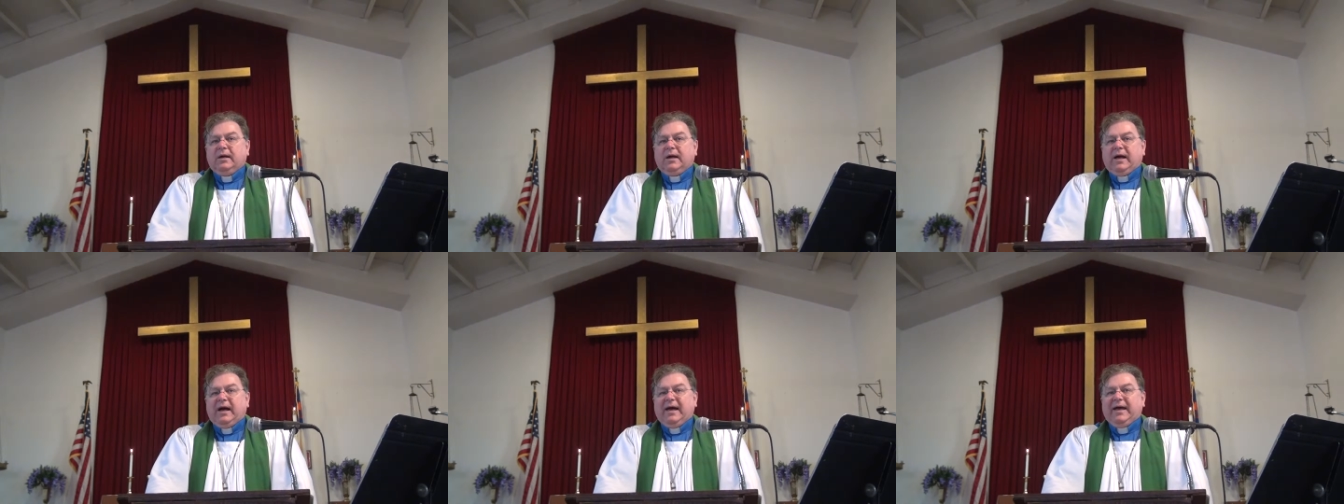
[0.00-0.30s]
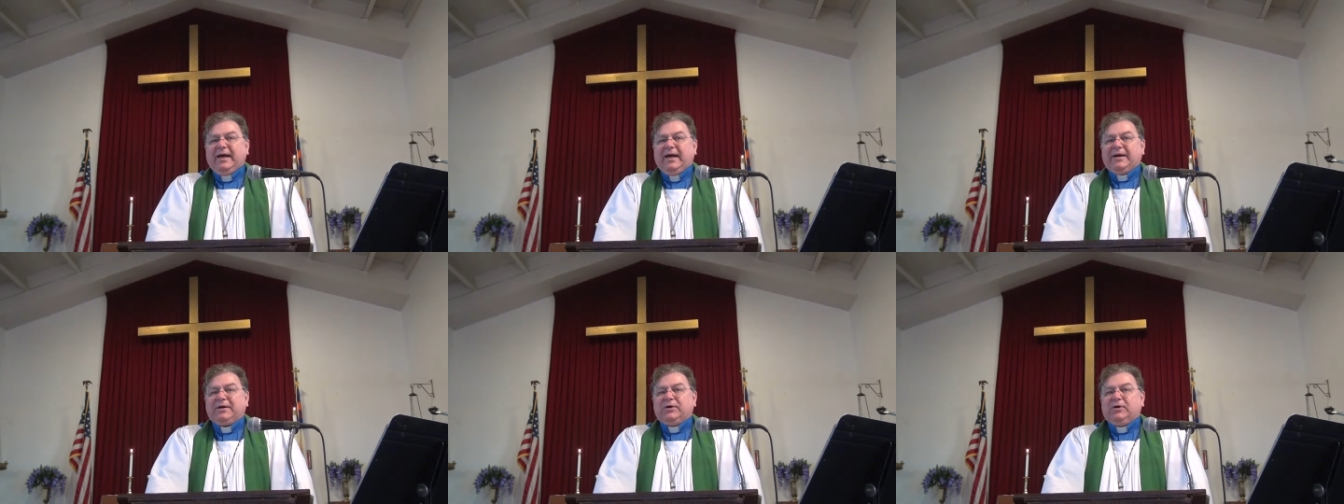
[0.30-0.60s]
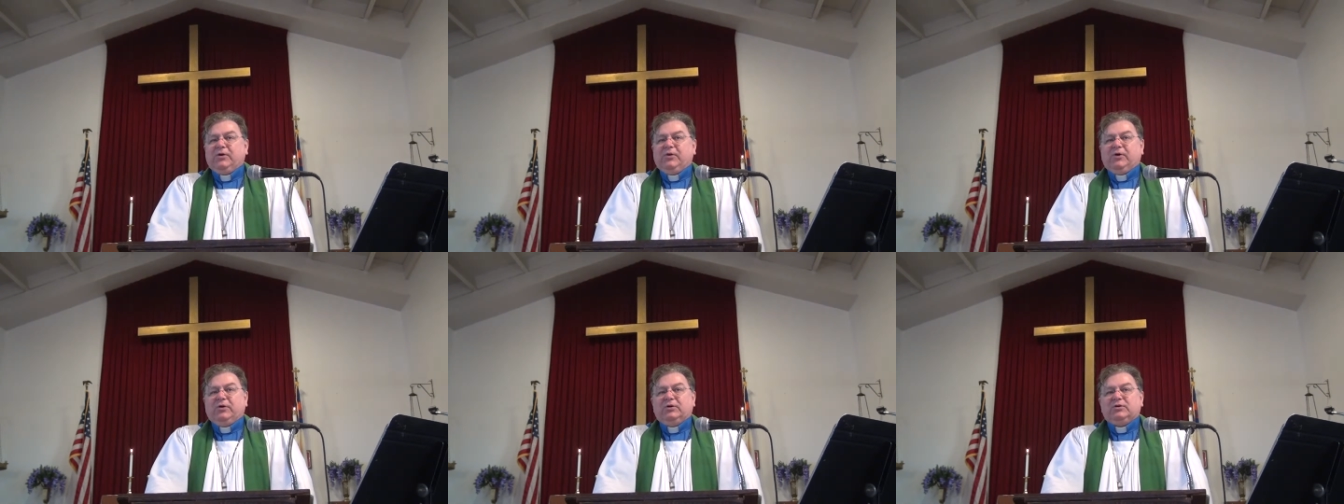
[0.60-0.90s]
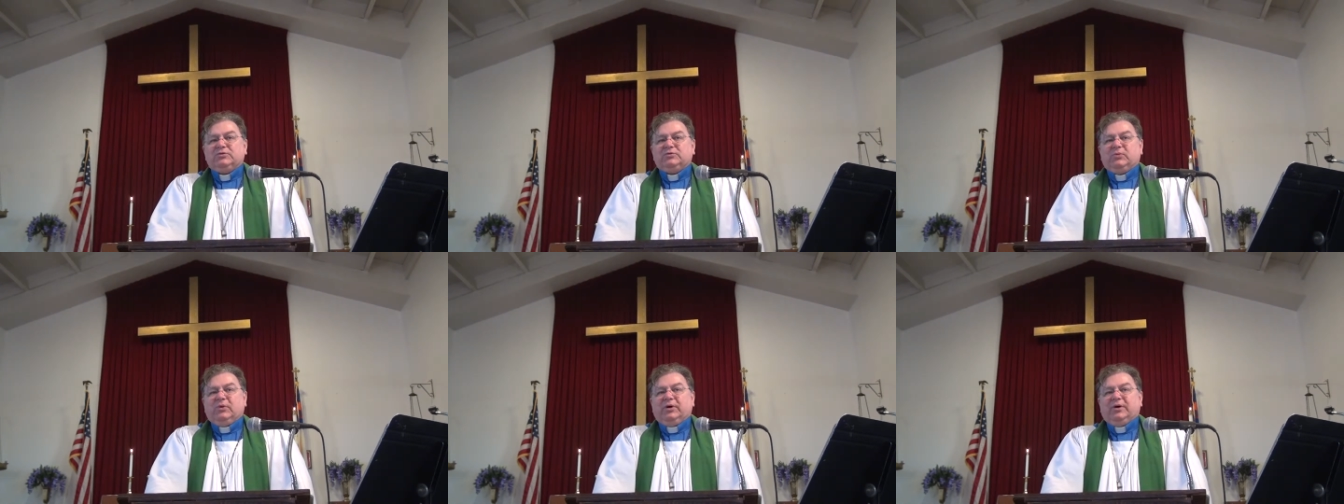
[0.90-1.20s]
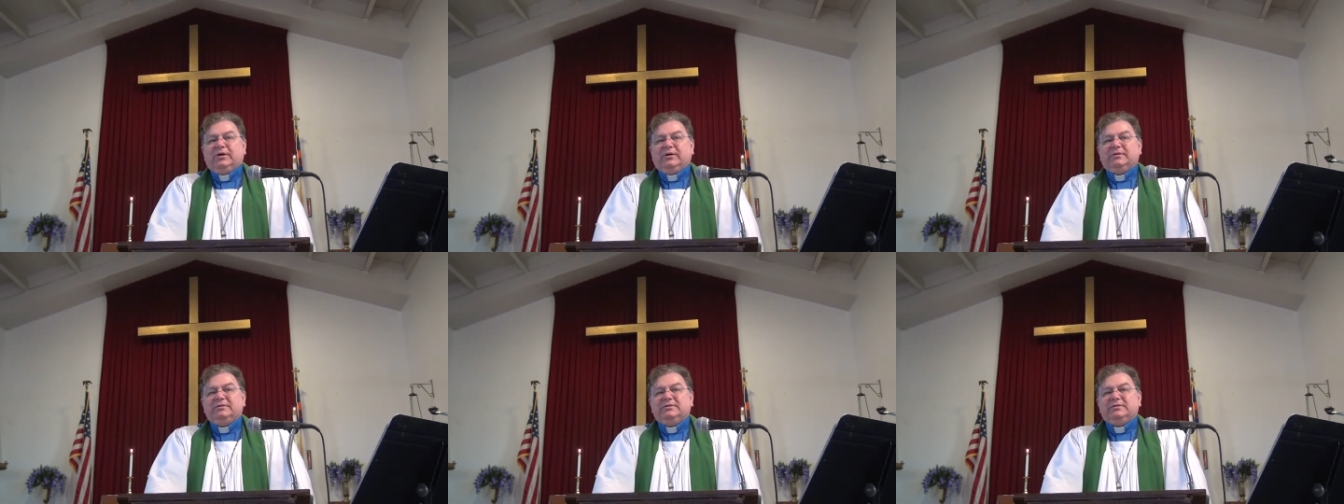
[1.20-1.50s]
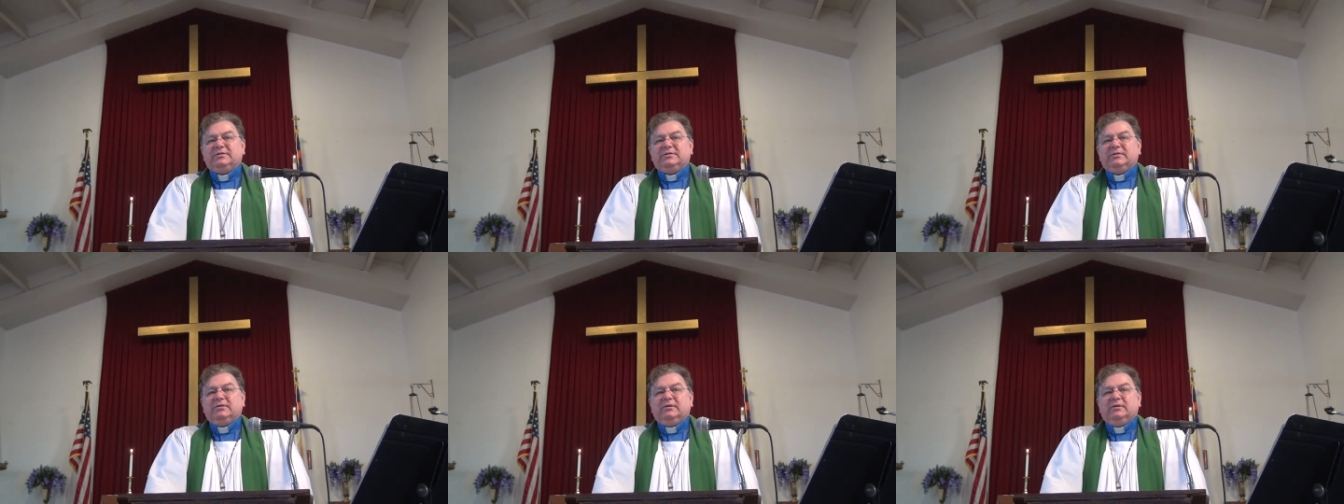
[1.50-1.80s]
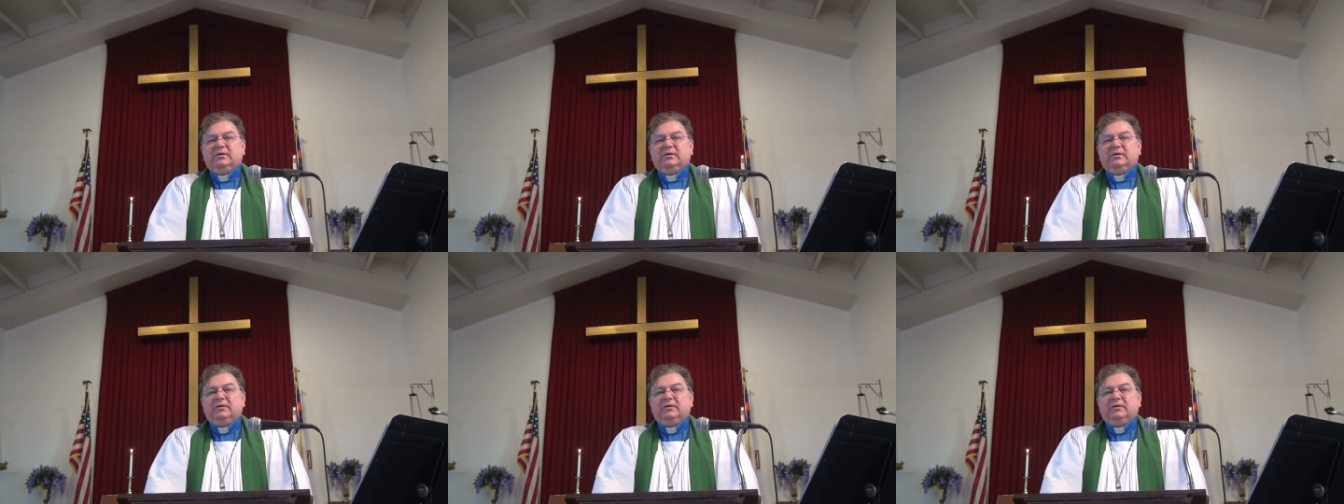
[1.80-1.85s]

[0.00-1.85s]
I echo those words.